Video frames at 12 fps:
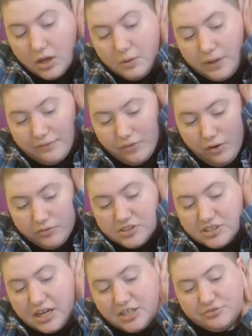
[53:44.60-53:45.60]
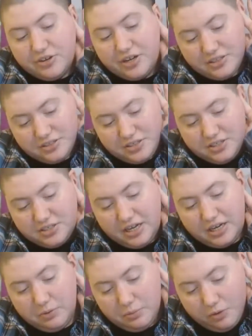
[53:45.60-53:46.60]
We have oversaturated the
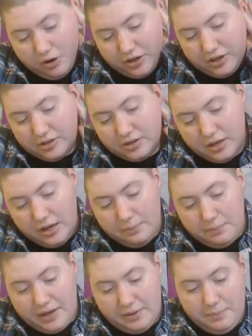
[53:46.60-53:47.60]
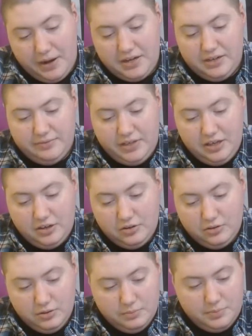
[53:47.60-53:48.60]
sustainable market by competitive
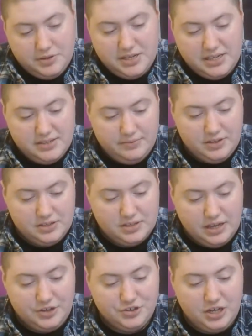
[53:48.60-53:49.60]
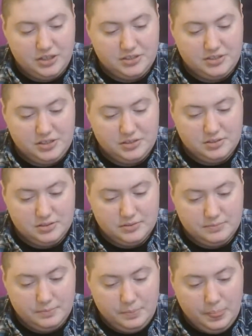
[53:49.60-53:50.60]
ego, possessiveness, and jealousies.
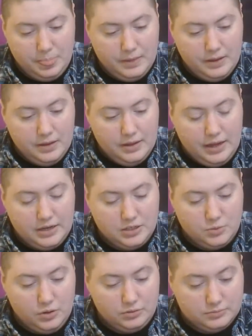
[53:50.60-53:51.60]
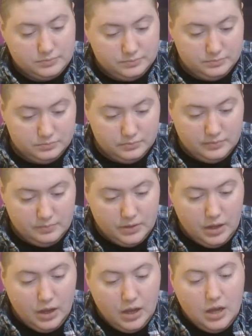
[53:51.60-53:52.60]
End quote.
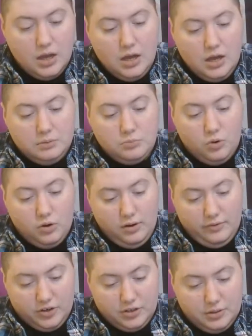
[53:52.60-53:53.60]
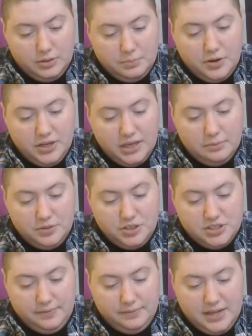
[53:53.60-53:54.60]
Moreover, putting
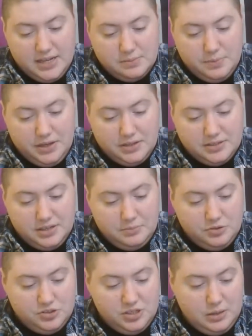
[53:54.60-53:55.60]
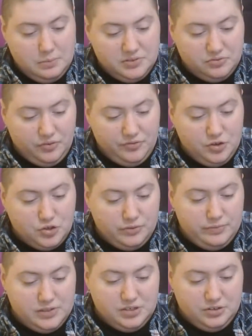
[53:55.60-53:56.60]
images of lesbians in museums for future
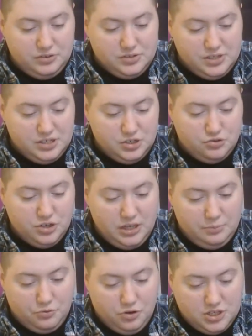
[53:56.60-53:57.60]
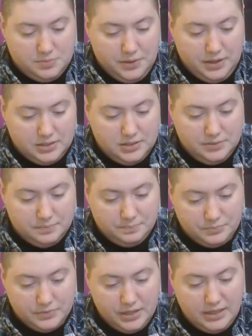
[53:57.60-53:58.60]
visitors is a tricky prospect.
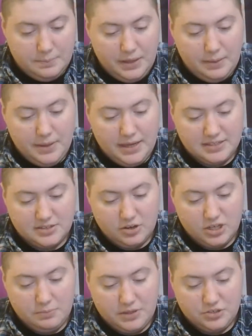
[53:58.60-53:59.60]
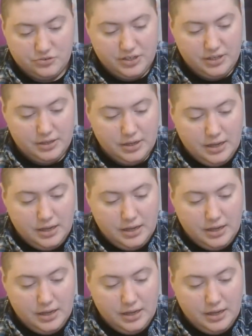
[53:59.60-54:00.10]
In the PBS documentary